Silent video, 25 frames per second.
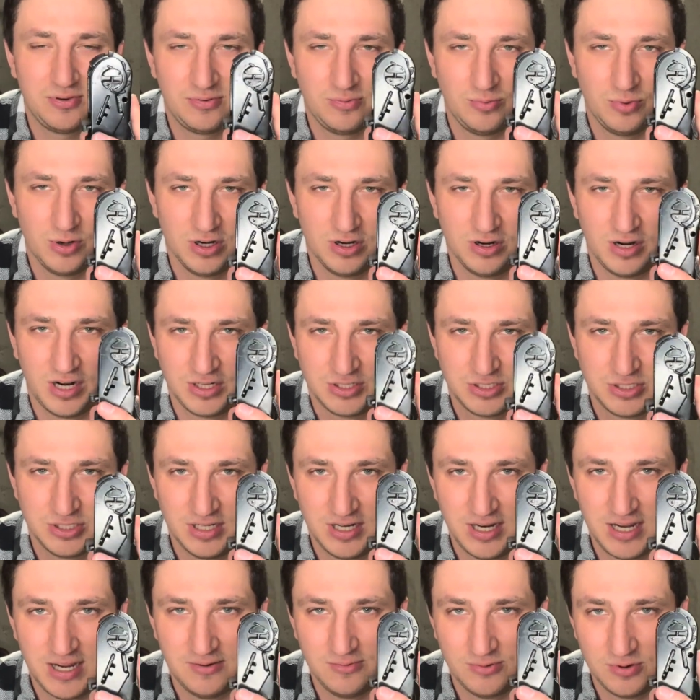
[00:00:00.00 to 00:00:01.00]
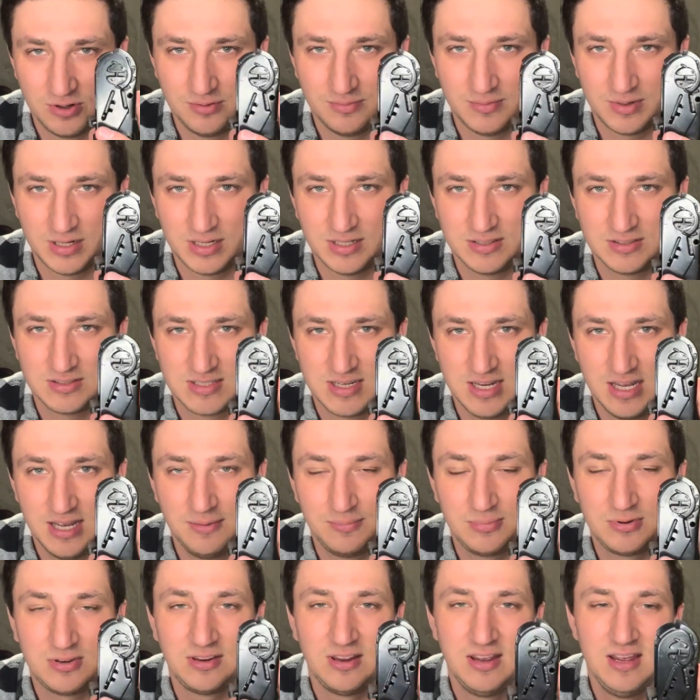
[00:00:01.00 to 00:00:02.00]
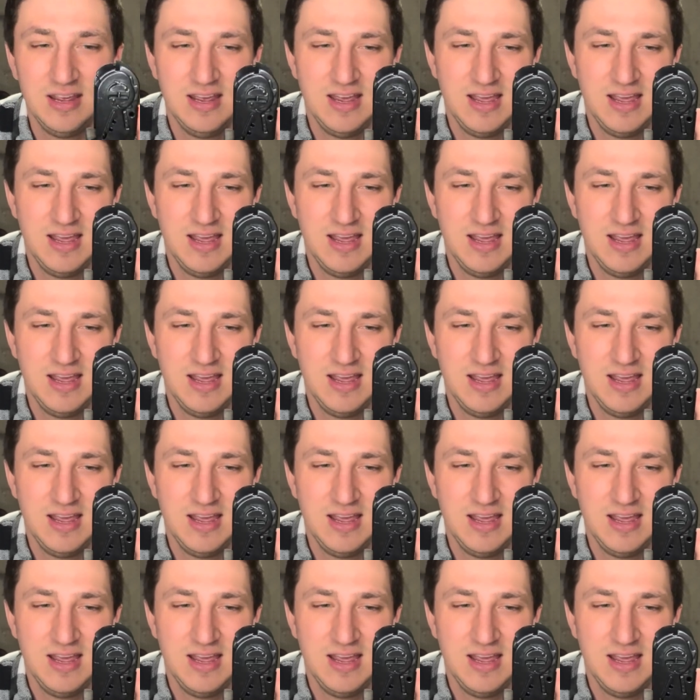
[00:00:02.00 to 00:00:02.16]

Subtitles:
where I should have had one of my steps.